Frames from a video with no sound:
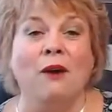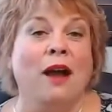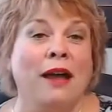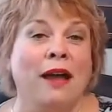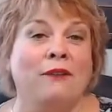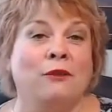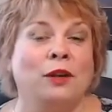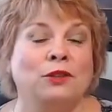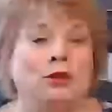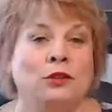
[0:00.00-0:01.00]
I have
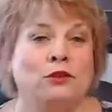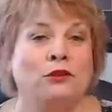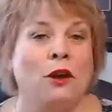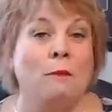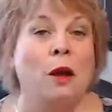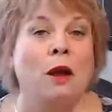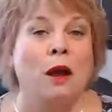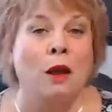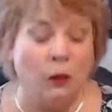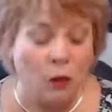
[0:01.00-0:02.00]
questions from
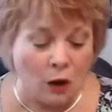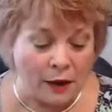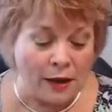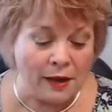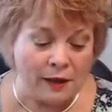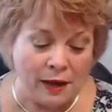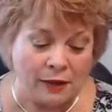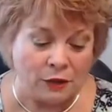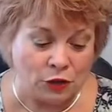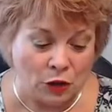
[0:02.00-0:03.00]
Lorian
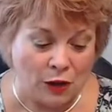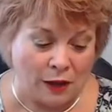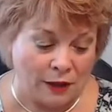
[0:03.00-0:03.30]
and John,